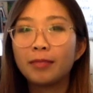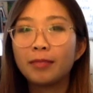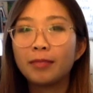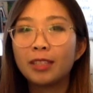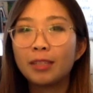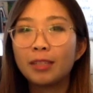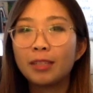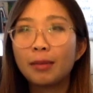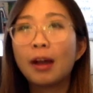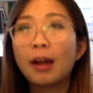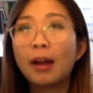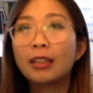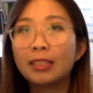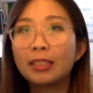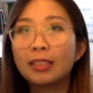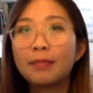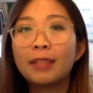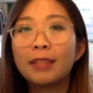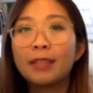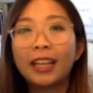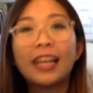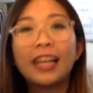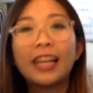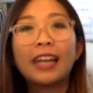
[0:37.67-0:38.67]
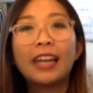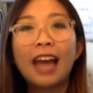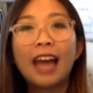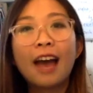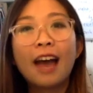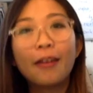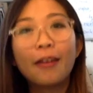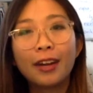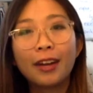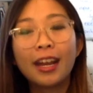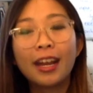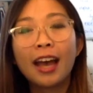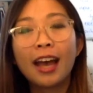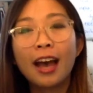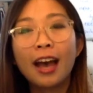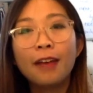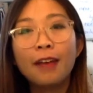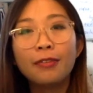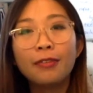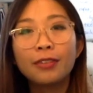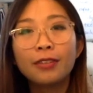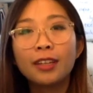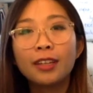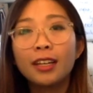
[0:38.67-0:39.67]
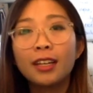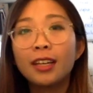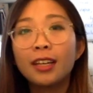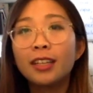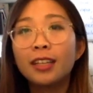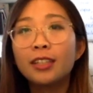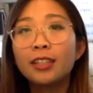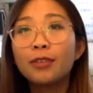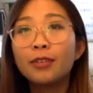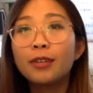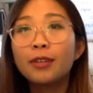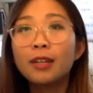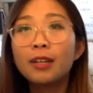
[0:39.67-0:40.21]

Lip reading: it's approximately an hour and a half. You